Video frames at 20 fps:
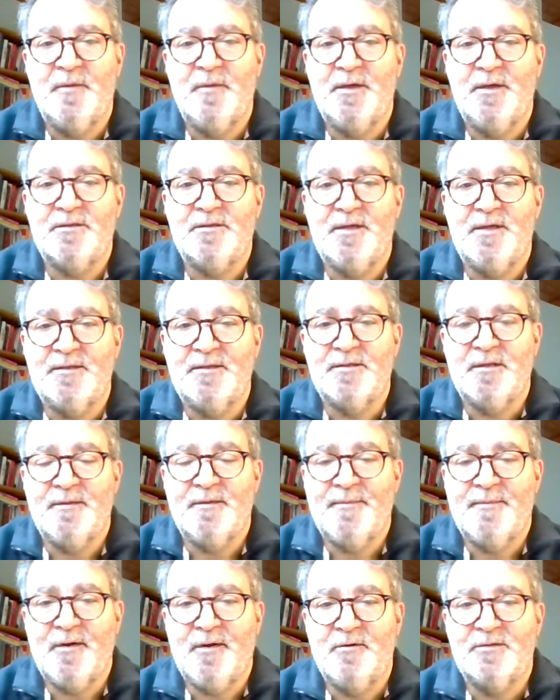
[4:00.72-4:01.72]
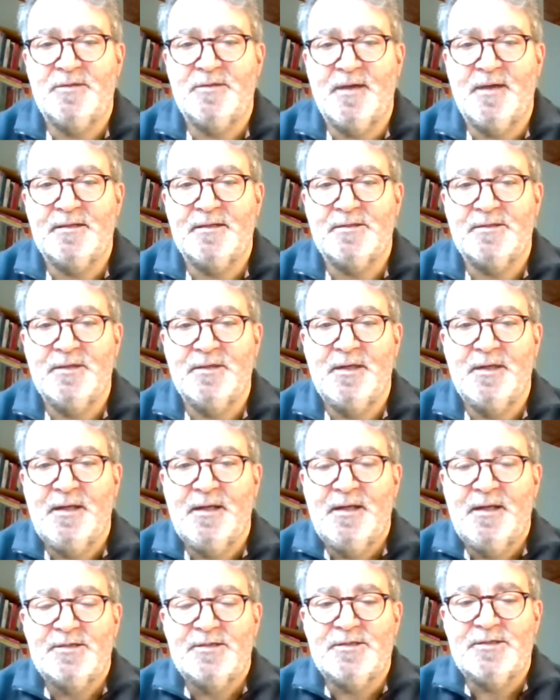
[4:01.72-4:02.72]
it into the process,
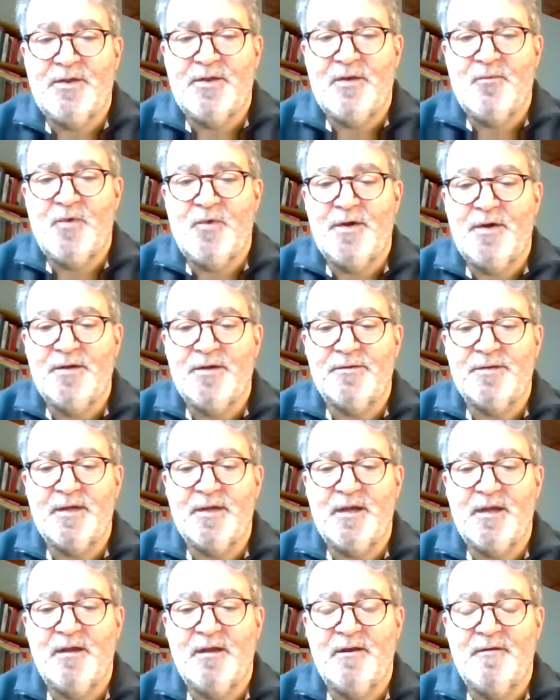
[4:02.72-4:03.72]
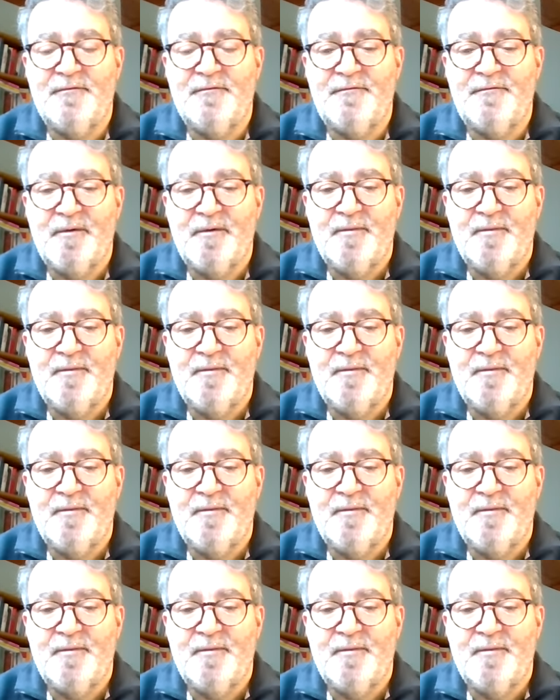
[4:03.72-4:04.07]
so that when you're thinking of